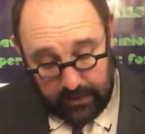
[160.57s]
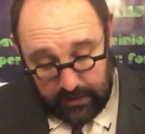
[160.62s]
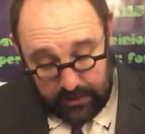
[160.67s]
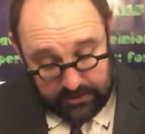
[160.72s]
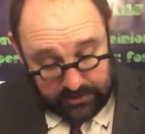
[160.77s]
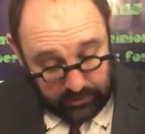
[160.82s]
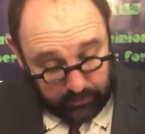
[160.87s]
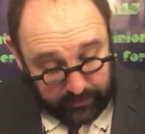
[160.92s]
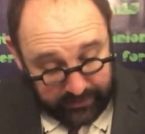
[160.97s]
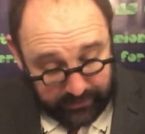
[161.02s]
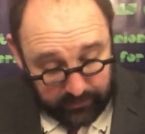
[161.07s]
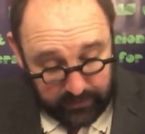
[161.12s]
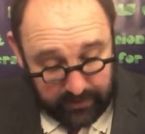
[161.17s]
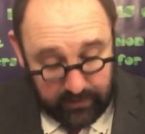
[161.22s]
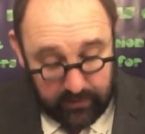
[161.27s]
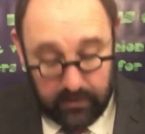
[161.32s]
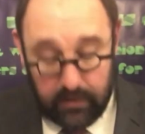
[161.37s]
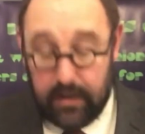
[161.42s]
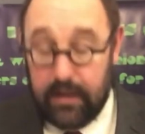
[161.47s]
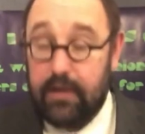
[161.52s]
It's a quick
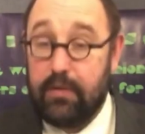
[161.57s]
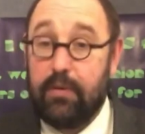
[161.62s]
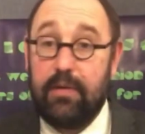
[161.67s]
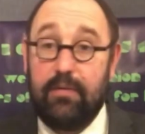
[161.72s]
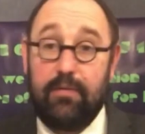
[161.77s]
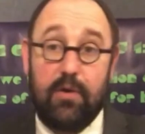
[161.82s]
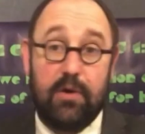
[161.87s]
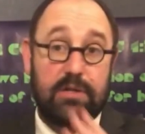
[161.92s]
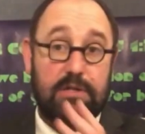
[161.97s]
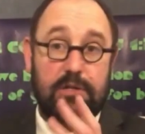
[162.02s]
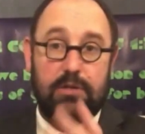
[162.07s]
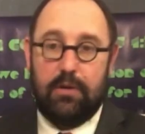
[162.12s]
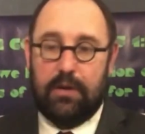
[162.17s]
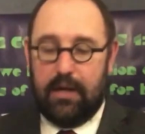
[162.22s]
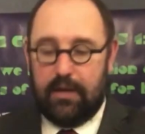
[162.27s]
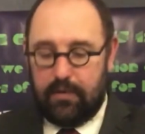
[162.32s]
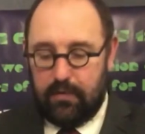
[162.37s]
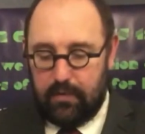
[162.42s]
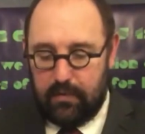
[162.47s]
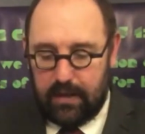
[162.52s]
read. thirty-three verses. You'll
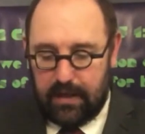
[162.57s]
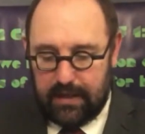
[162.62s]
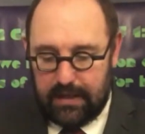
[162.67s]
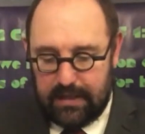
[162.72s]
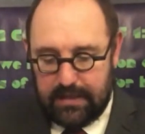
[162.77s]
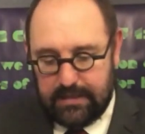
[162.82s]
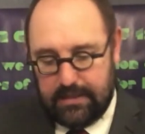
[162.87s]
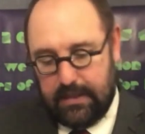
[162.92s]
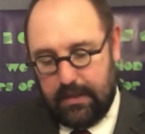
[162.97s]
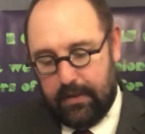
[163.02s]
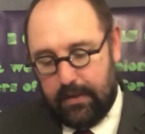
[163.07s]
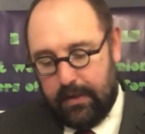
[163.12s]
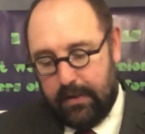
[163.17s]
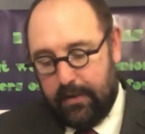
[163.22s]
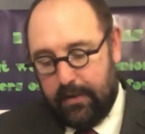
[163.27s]
get through that easy.